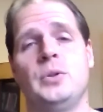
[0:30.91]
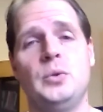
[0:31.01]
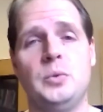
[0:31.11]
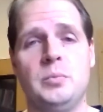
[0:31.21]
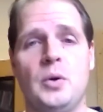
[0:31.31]

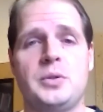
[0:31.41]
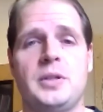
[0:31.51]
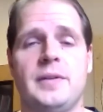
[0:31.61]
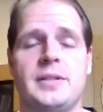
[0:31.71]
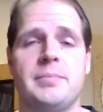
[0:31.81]
who
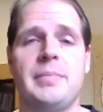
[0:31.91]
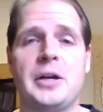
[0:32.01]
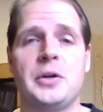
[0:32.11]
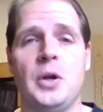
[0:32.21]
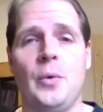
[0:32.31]
most of us
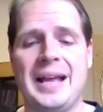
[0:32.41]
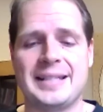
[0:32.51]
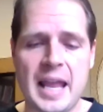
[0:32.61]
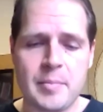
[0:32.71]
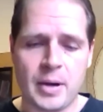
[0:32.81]
better know
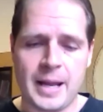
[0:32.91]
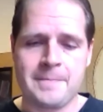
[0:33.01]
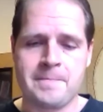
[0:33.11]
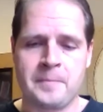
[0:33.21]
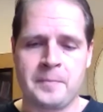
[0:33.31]
as
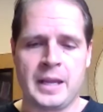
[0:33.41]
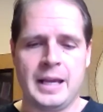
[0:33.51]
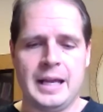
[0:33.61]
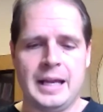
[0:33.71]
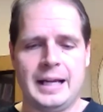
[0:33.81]
Abraham.
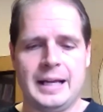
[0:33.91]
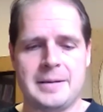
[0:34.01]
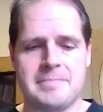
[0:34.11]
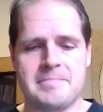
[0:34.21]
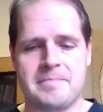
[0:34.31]

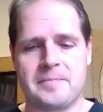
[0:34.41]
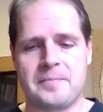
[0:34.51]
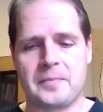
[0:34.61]
Um,